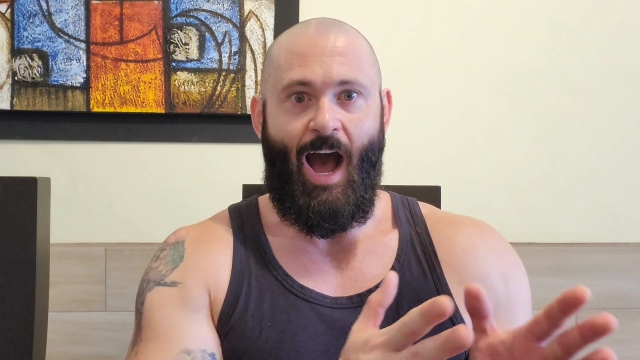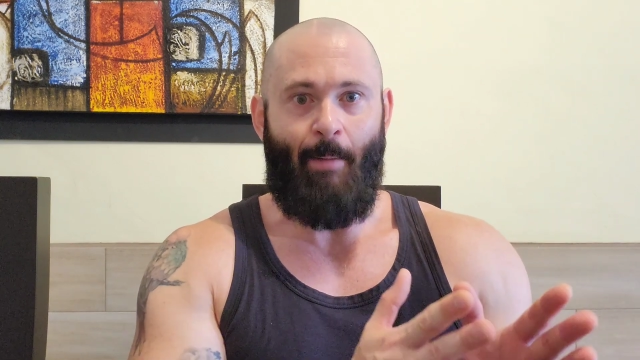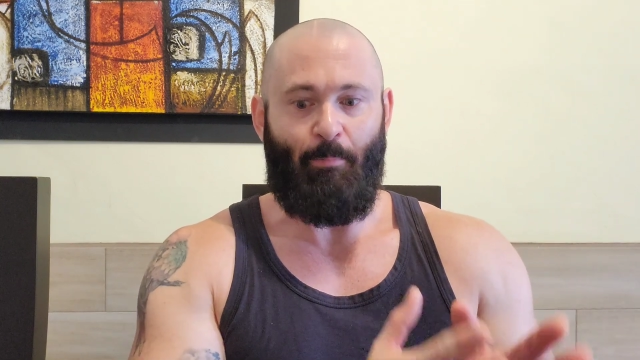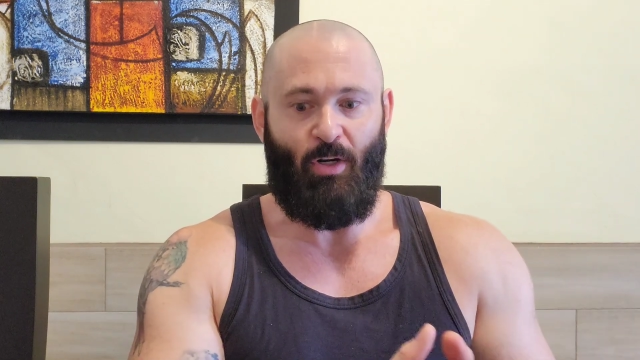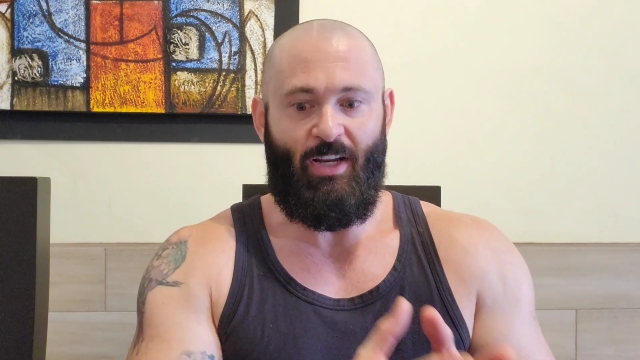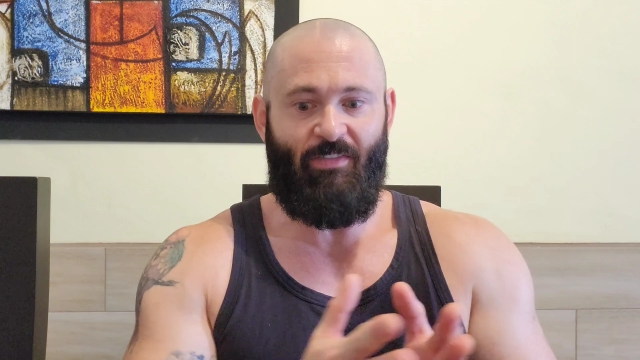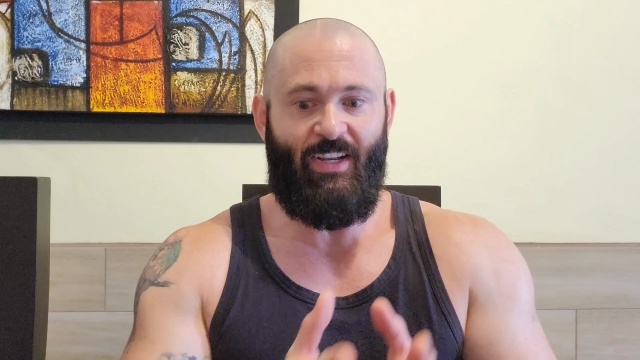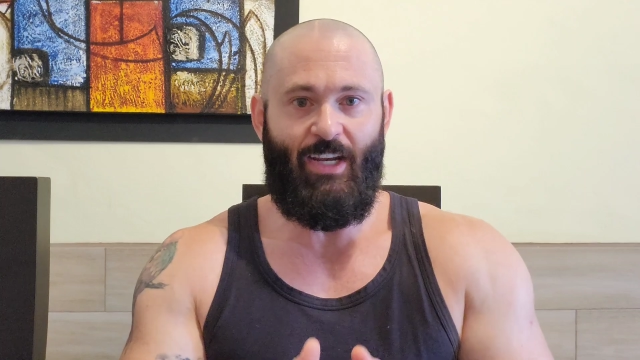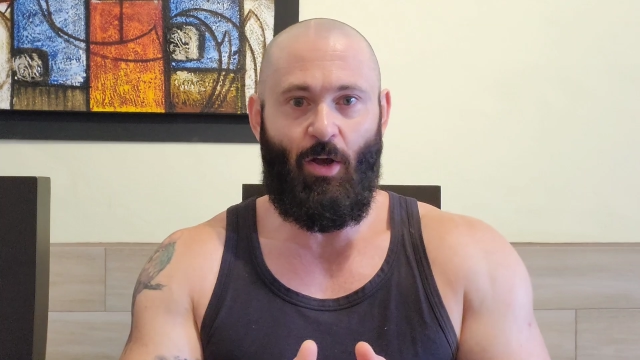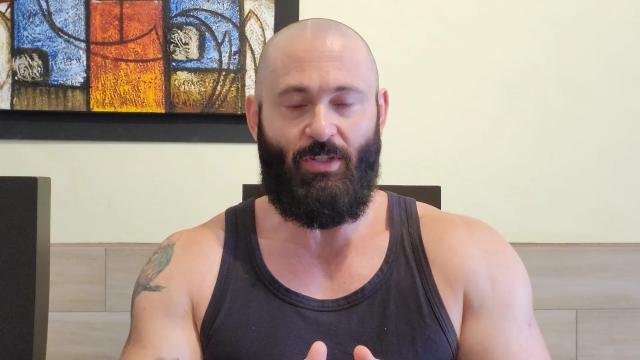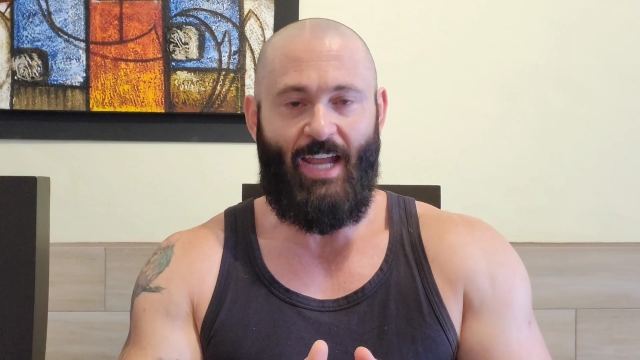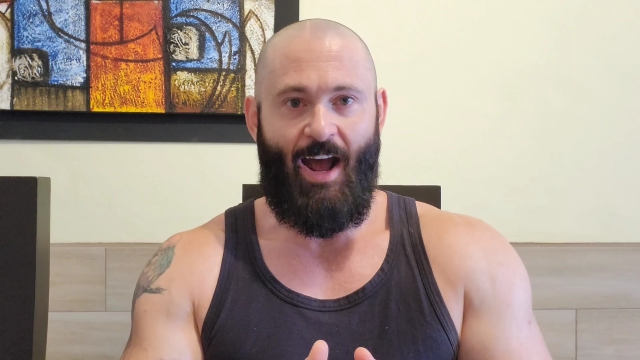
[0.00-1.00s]
I'm putting
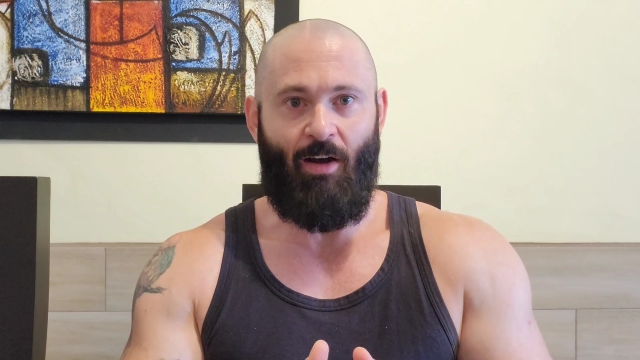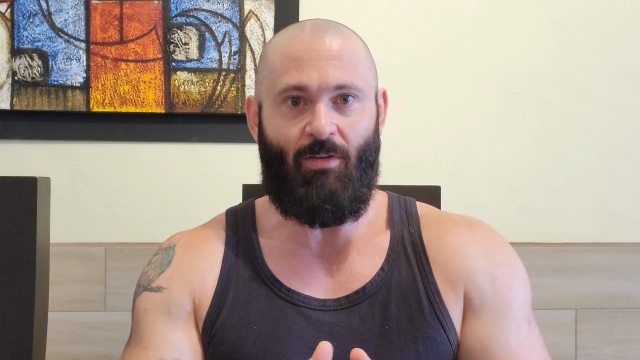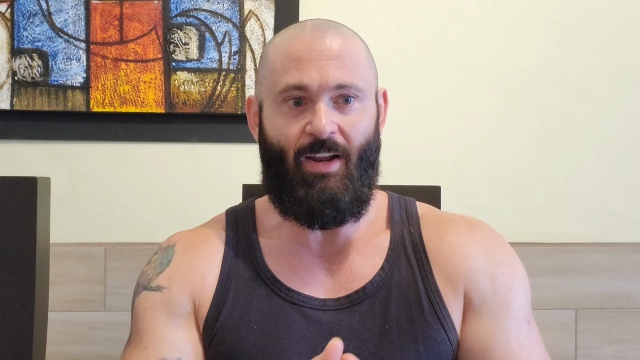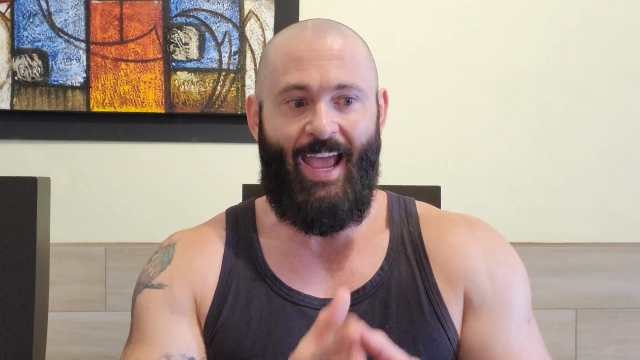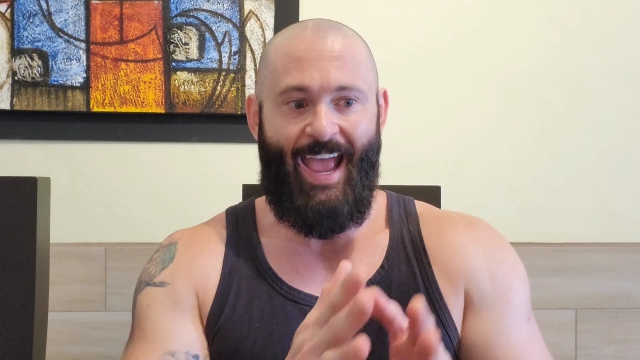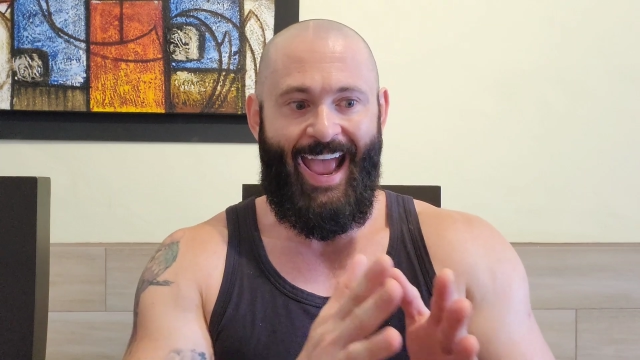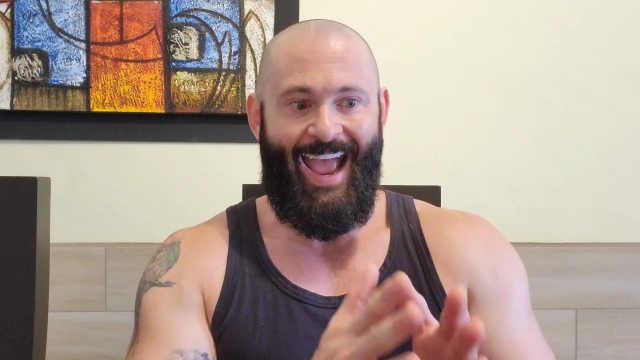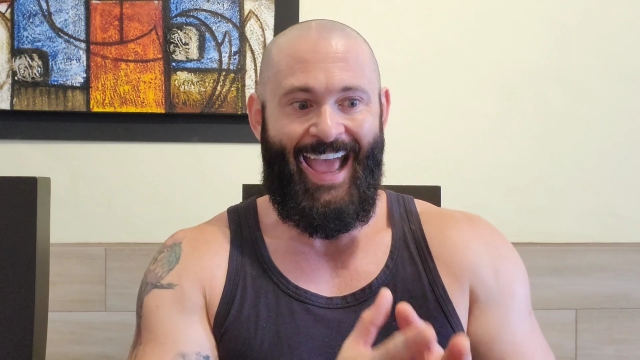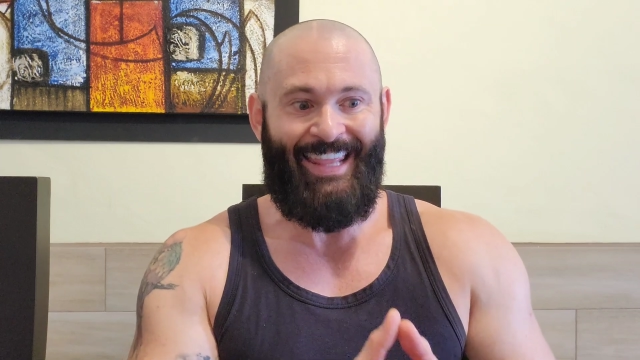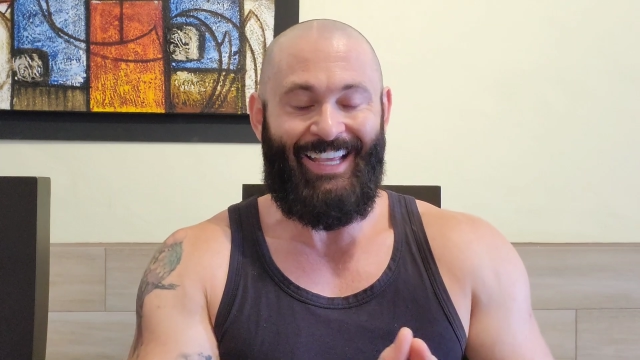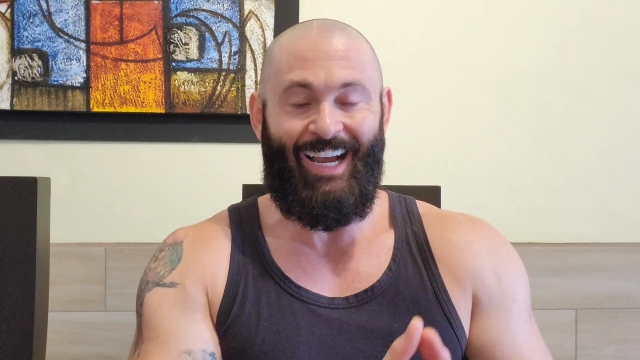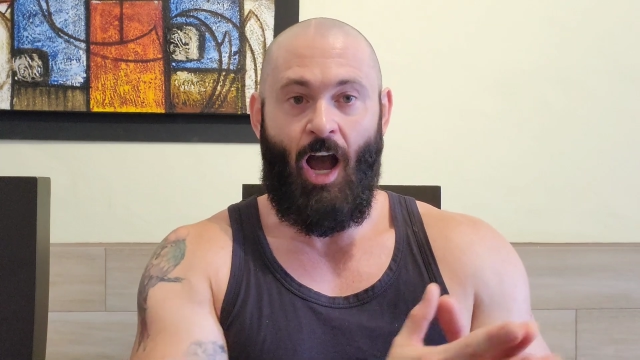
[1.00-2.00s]
videos out,
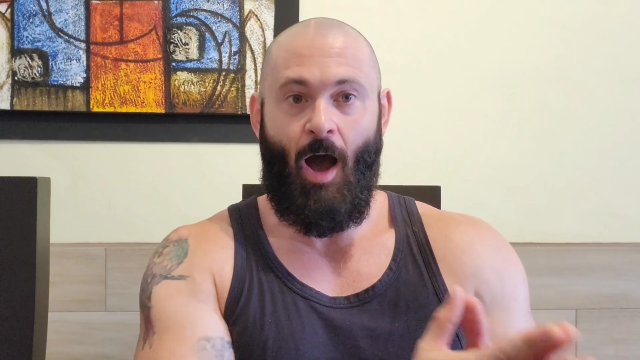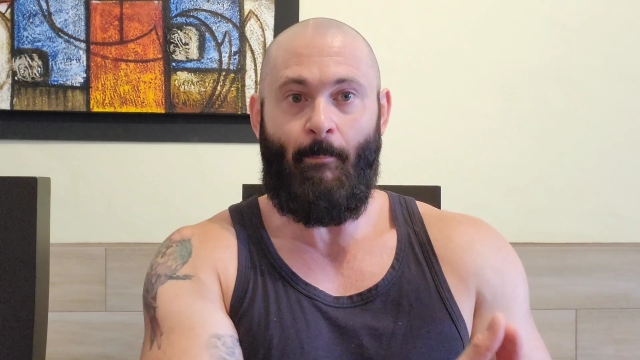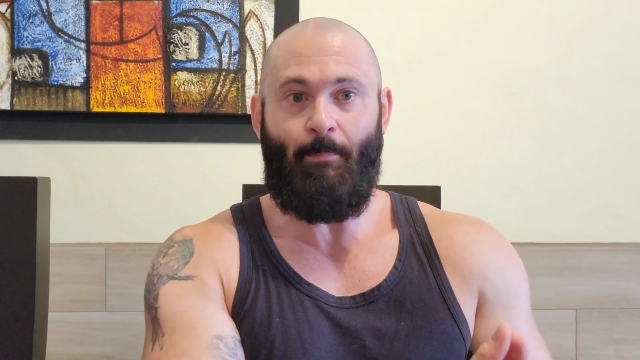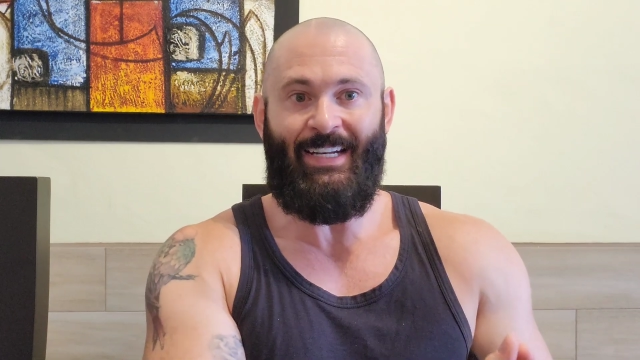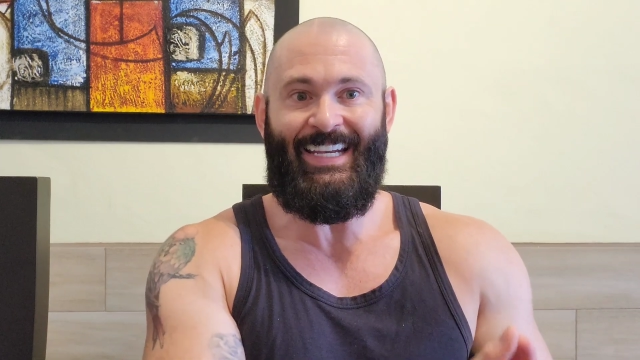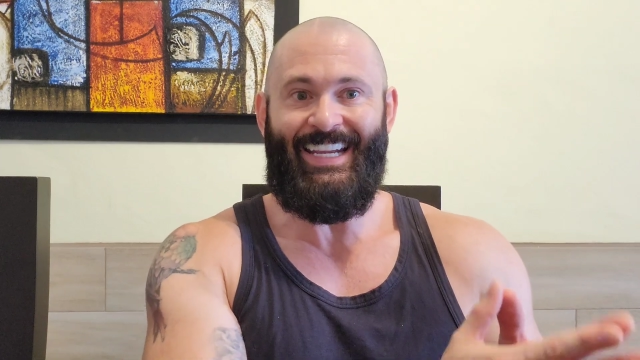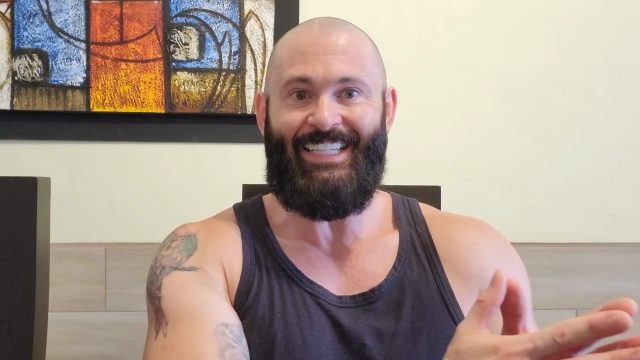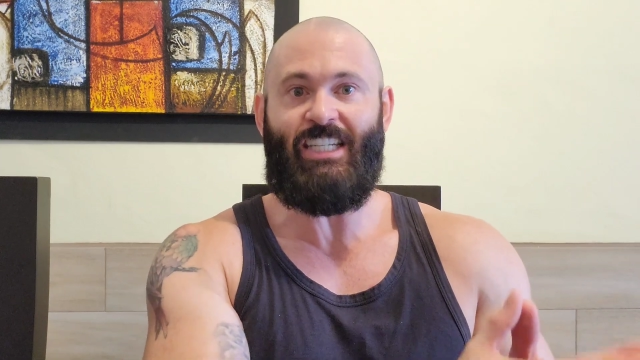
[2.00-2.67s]
and the company